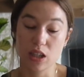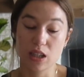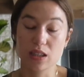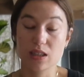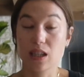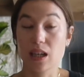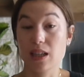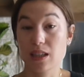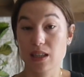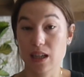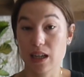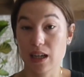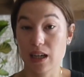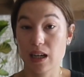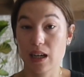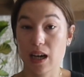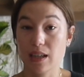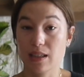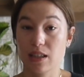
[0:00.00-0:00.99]
It's like
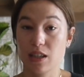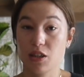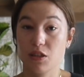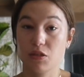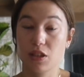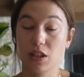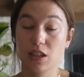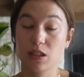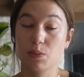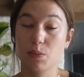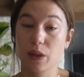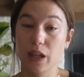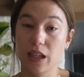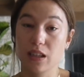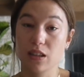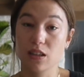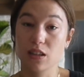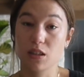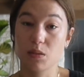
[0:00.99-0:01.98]
asking you to explain
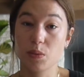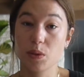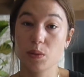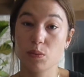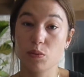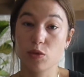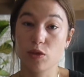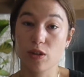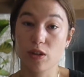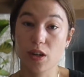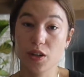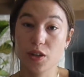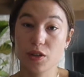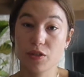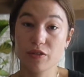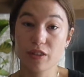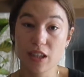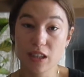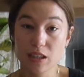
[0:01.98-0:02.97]
a little bit more on your
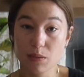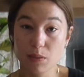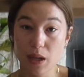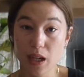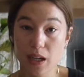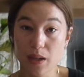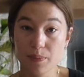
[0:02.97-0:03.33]
resume.